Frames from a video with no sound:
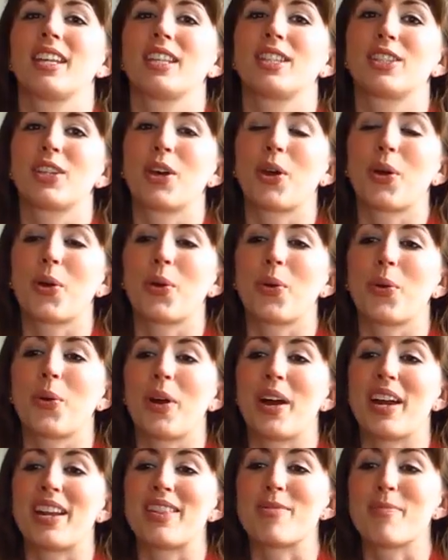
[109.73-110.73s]

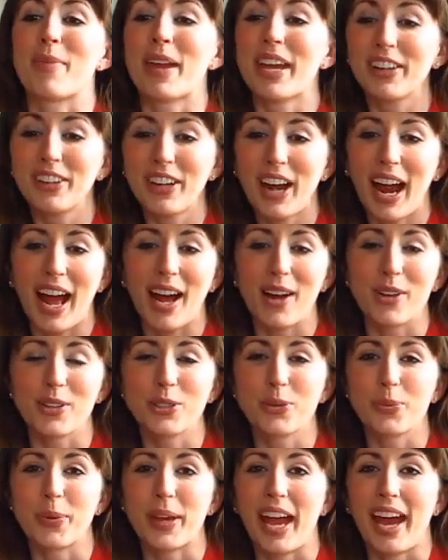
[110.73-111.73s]
So in the manor
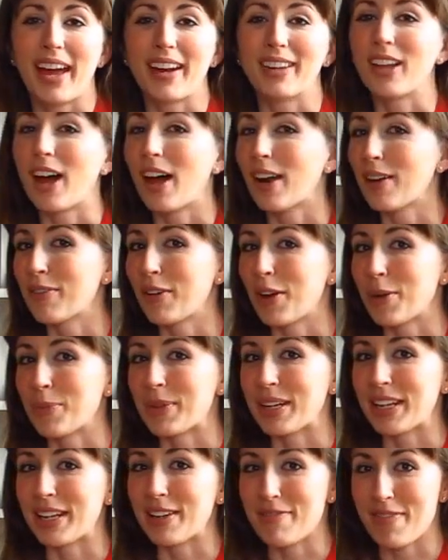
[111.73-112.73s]
house, we had a lot of our
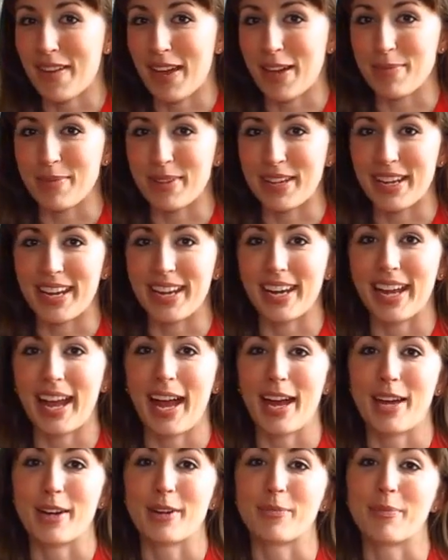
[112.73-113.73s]
immediate family
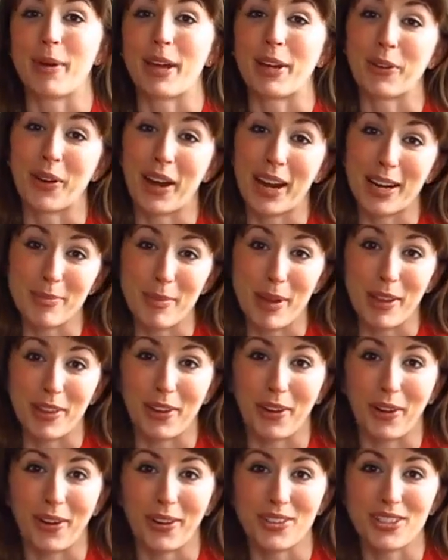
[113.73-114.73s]
and my
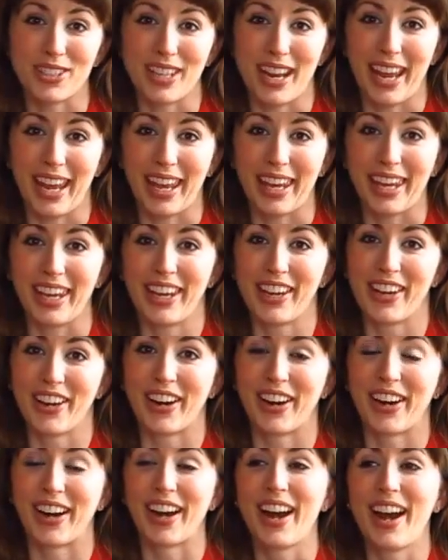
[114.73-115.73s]
grandmother staying
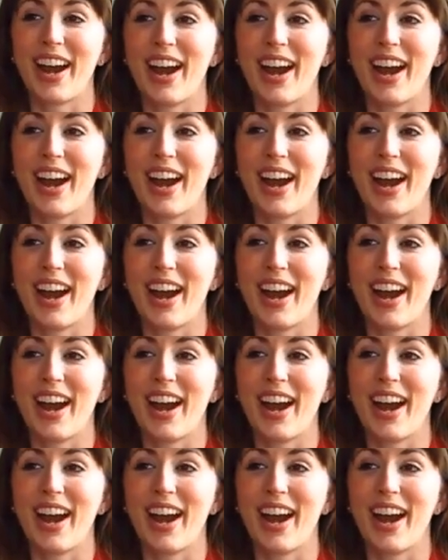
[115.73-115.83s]
here.